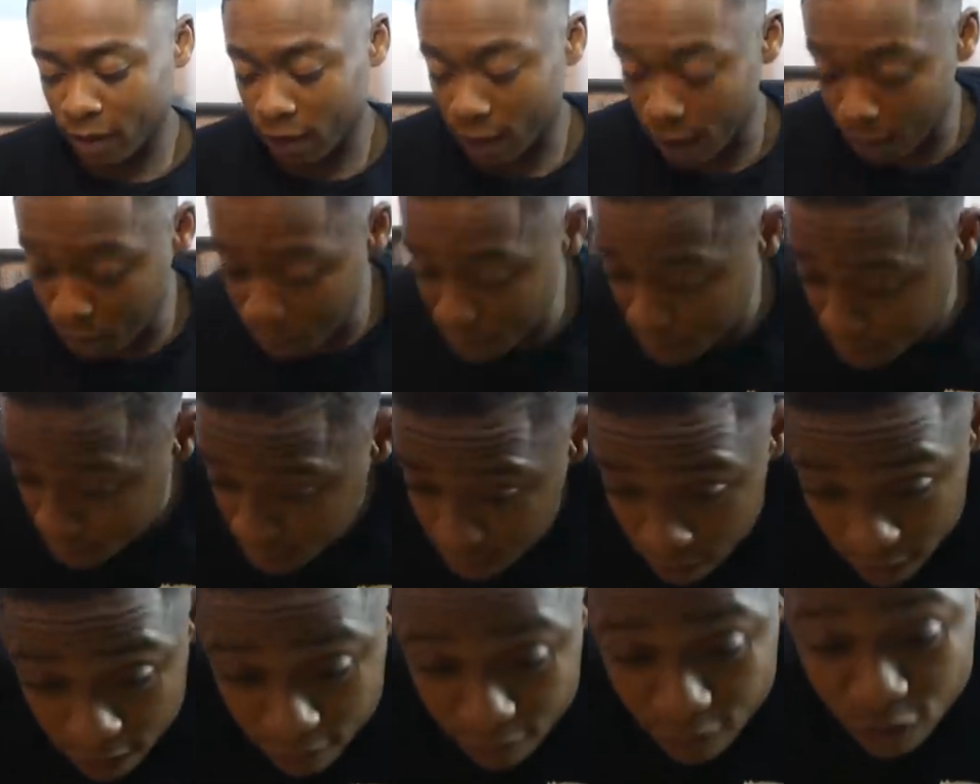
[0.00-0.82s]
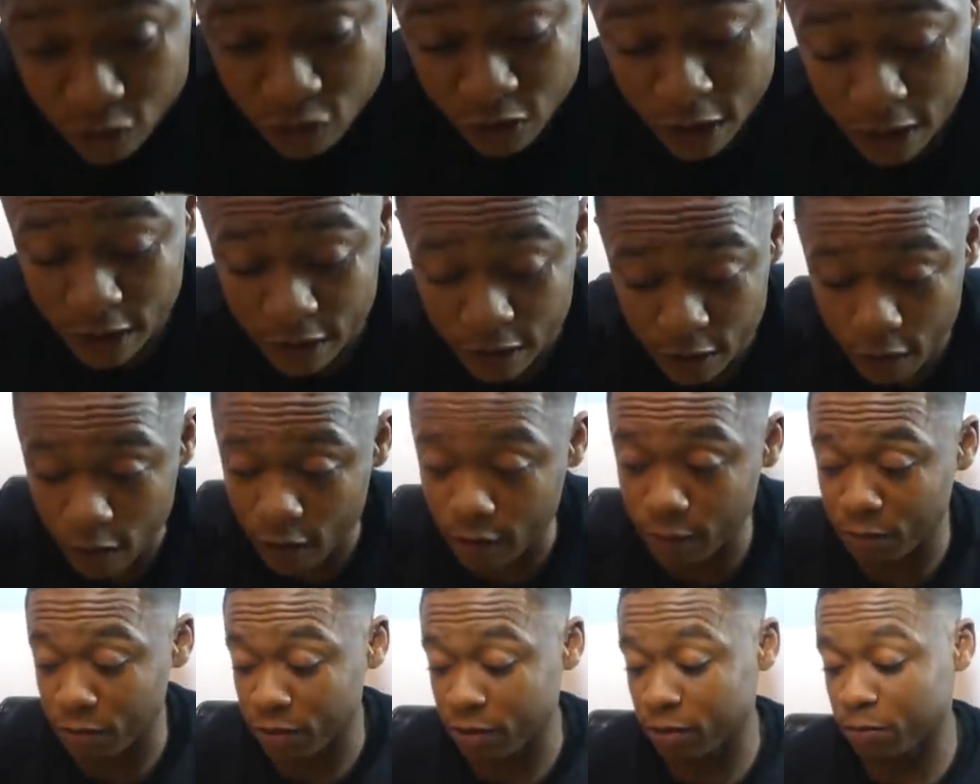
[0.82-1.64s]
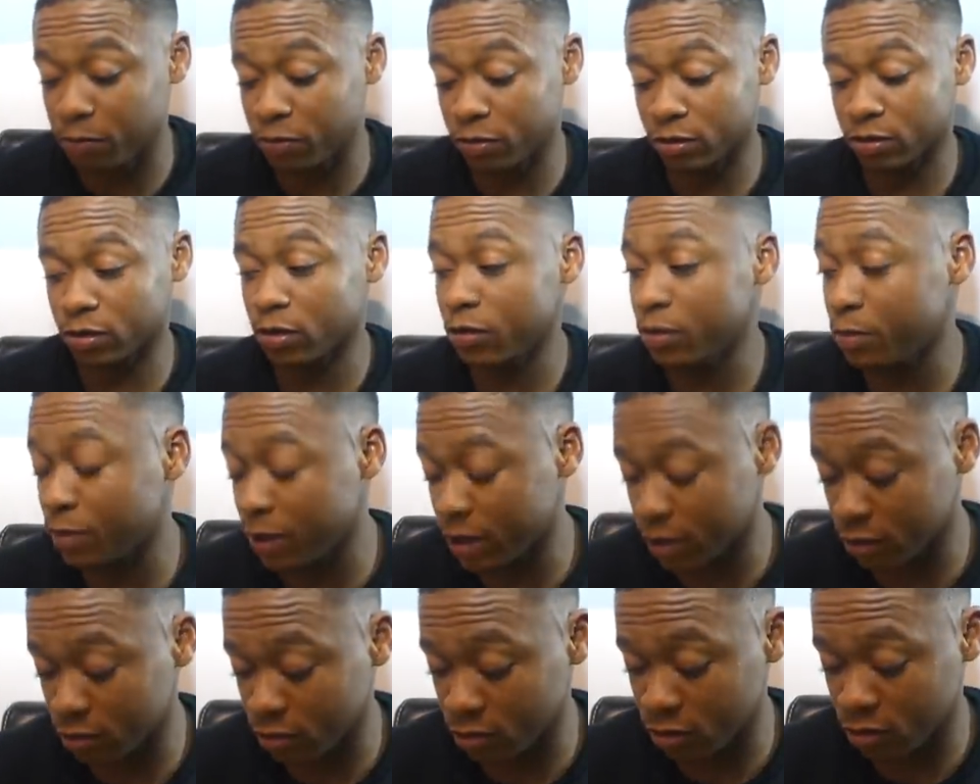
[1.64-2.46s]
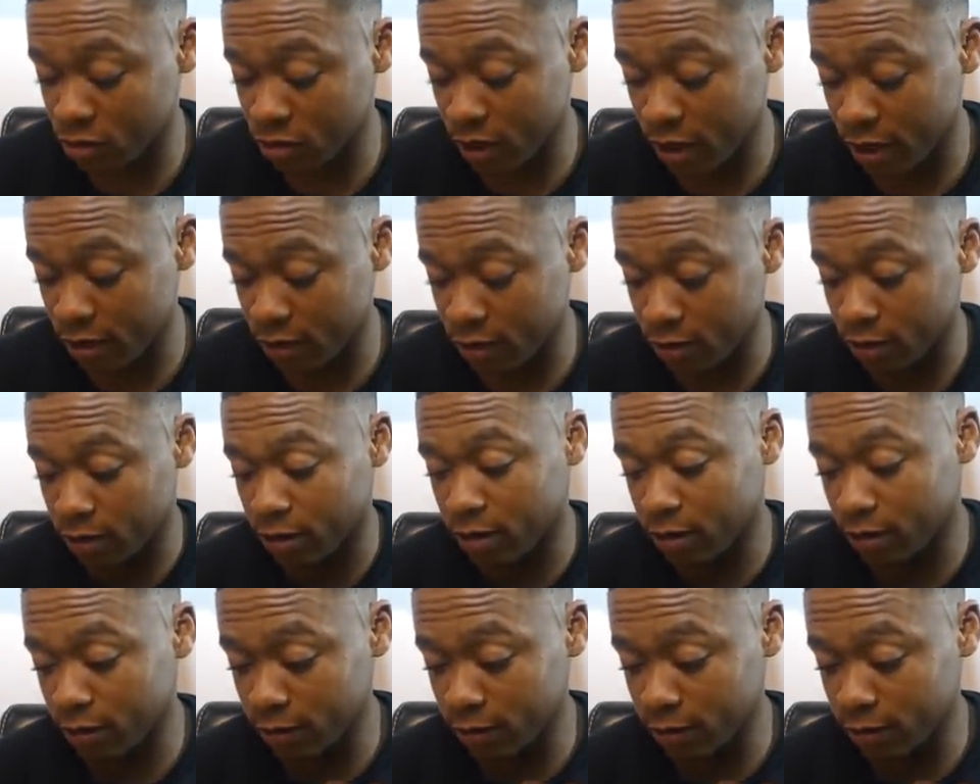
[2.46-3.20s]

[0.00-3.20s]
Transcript: Admittedly, I even tried it on, people. So we might as well try it on.